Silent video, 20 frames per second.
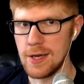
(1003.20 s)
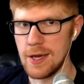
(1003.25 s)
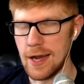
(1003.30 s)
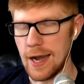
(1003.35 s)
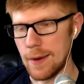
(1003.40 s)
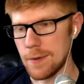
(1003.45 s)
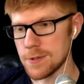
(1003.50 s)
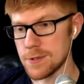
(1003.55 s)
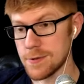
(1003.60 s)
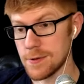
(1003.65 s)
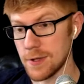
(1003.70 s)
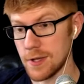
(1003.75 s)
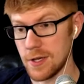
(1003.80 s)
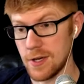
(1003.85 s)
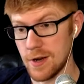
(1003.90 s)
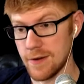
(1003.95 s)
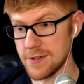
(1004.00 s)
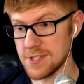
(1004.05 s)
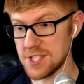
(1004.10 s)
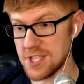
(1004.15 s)
I was really
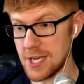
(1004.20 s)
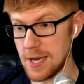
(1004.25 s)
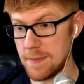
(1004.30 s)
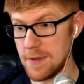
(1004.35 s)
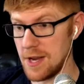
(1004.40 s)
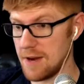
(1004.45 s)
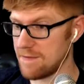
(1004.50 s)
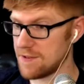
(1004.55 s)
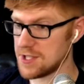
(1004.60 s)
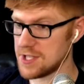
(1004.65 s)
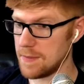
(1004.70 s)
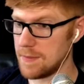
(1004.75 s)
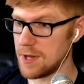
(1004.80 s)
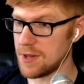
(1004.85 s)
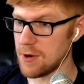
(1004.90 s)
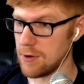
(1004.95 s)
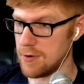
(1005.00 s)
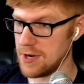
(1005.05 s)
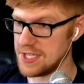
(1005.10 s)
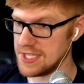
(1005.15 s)
nervous to come here for some
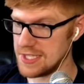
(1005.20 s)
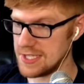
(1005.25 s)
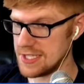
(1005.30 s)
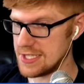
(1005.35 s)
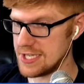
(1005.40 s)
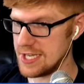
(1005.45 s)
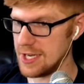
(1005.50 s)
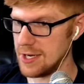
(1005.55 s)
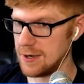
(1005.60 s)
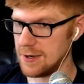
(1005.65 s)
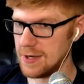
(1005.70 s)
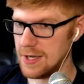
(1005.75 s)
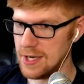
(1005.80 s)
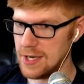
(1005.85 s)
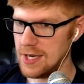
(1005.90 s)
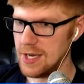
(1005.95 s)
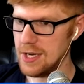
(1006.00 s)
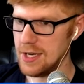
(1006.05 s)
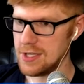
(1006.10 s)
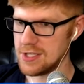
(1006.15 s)
other reasons too,
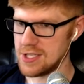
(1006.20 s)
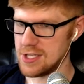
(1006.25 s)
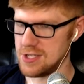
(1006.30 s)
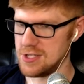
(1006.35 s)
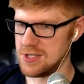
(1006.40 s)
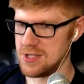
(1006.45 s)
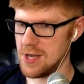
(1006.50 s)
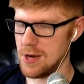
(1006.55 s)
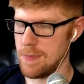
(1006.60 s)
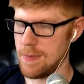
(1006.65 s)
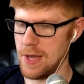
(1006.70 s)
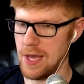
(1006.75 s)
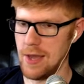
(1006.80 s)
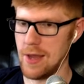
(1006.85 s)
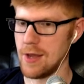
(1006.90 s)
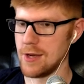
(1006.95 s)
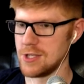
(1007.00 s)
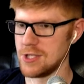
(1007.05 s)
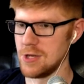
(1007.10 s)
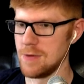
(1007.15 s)
such as there
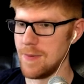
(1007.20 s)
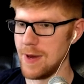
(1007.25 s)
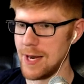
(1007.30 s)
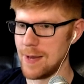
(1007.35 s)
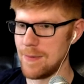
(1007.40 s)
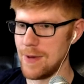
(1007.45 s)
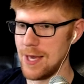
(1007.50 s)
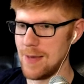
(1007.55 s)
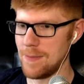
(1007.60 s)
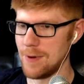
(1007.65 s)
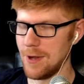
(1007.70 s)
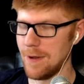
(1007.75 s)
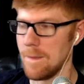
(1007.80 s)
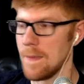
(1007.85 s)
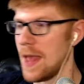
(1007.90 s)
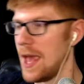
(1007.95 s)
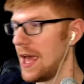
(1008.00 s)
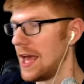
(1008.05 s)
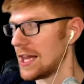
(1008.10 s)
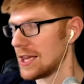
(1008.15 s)
being too many people.
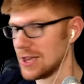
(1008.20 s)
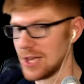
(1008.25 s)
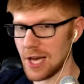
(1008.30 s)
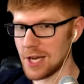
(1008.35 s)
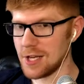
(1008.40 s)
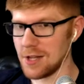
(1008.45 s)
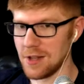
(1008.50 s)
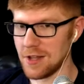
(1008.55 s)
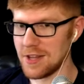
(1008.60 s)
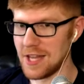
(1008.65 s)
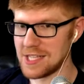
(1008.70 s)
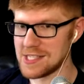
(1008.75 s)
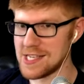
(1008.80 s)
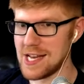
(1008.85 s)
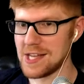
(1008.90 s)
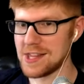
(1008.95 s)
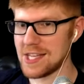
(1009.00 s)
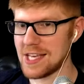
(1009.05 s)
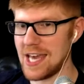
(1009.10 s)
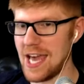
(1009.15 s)
Luckily, that's
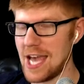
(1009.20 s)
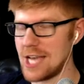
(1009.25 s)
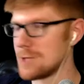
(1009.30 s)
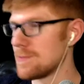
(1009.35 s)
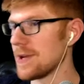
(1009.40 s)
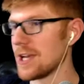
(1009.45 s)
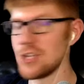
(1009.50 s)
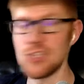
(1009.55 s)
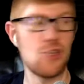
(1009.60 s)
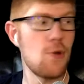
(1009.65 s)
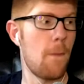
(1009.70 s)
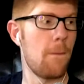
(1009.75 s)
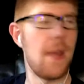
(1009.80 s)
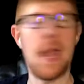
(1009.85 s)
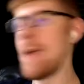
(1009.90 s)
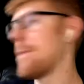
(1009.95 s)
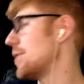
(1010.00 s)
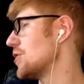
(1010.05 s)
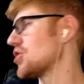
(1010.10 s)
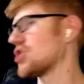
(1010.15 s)
not the case because you
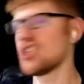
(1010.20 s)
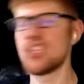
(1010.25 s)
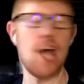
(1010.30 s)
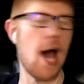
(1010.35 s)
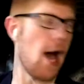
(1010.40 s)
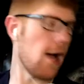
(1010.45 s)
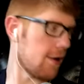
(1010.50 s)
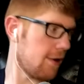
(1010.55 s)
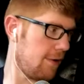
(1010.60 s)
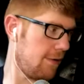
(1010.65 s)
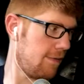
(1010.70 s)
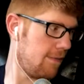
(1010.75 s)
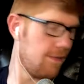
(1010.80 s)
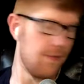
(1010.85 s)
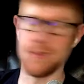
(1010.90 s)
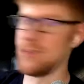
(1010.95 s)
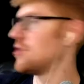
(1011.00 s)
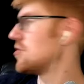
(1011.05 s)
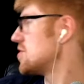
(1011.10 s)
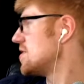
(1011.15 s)
people suck,
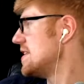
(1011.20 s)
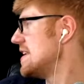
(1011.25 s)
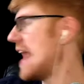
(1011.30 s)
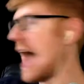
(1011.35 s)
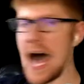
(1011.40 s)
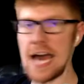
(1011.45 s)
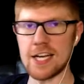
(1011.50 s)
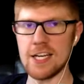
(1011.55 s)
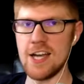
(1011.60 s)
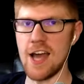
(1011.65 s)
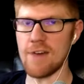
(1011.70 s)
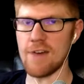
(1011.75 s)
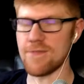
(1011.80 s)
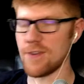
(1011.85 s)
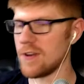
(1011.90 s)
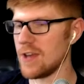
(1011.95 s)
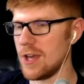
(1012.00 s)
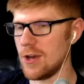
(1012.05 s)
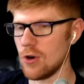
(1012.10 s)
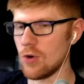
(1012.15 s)
and there's not enough
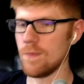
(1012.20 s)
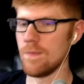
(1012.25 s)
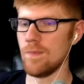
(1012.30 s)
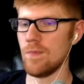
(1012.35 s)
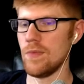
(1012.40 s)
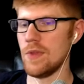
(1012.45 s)
of you.